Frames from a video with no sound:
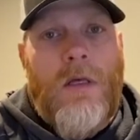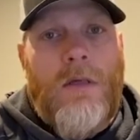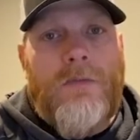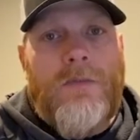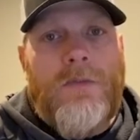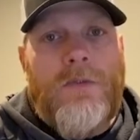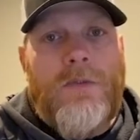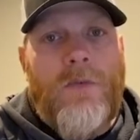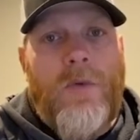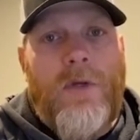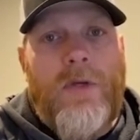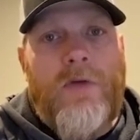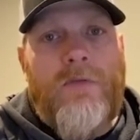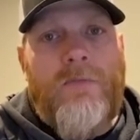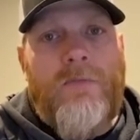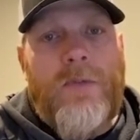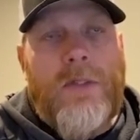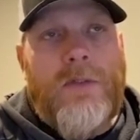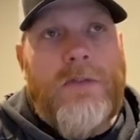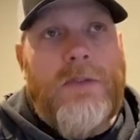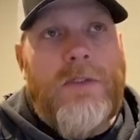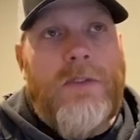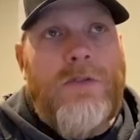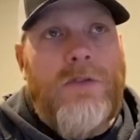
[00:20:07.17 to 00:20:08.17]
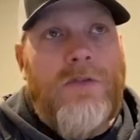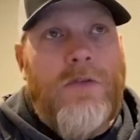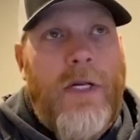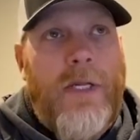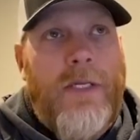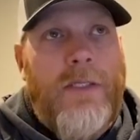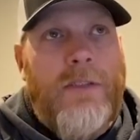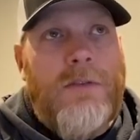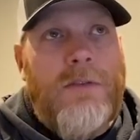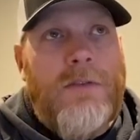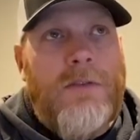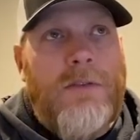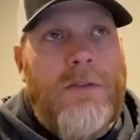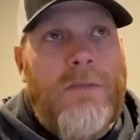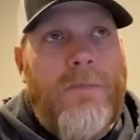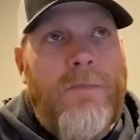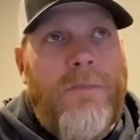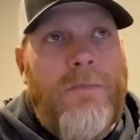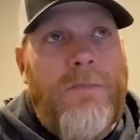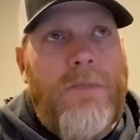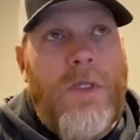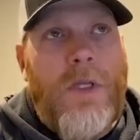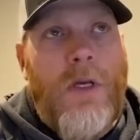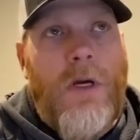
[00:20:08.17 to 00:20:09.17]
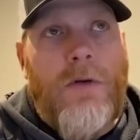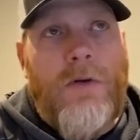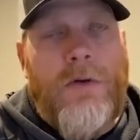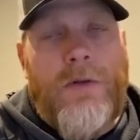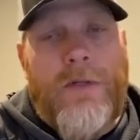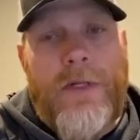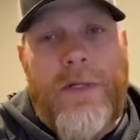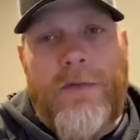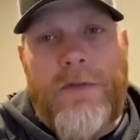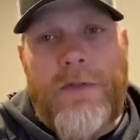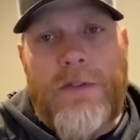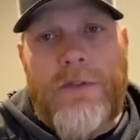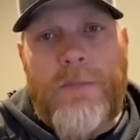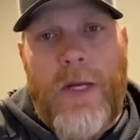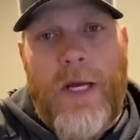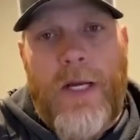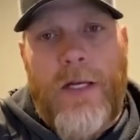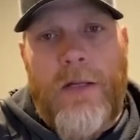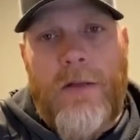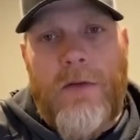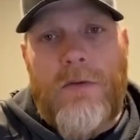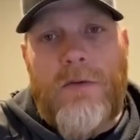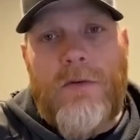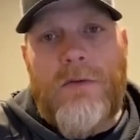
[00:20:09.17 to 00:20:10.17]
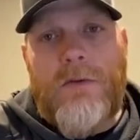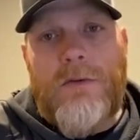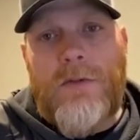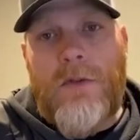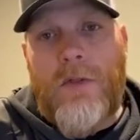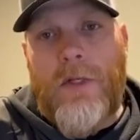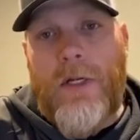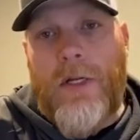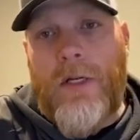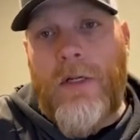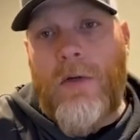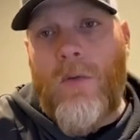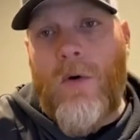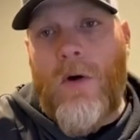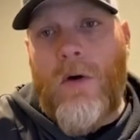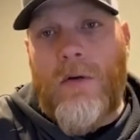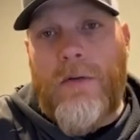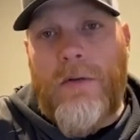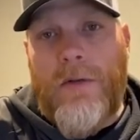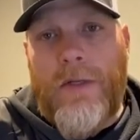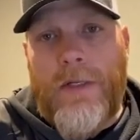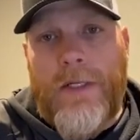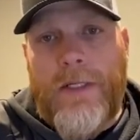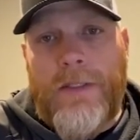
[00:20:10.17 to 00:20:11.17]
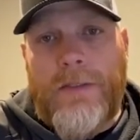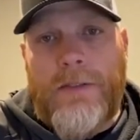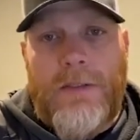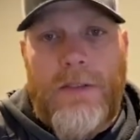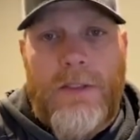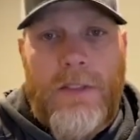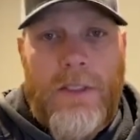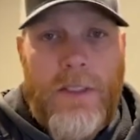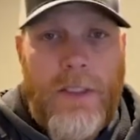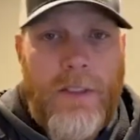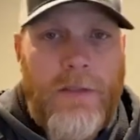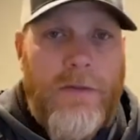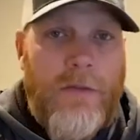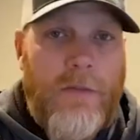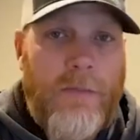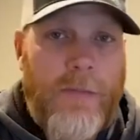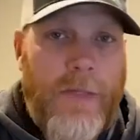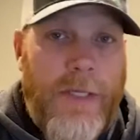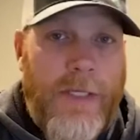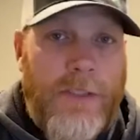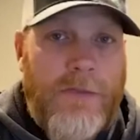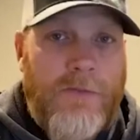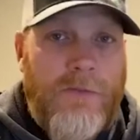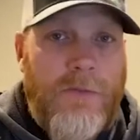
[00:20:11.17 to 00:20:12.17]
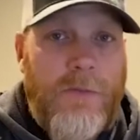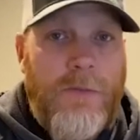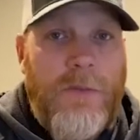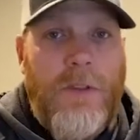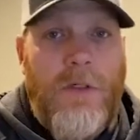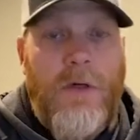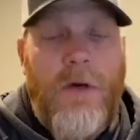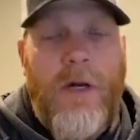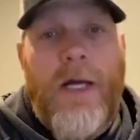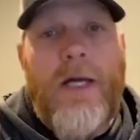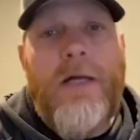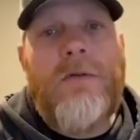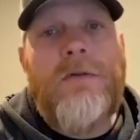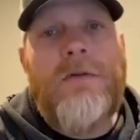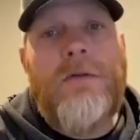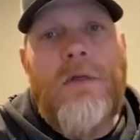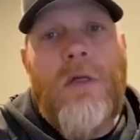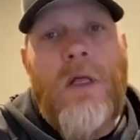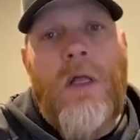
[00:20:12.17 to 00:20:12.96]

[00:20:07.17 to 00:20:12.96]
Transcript: So we have built-in drains underneath this patio, so that any water that gets into the base from the ground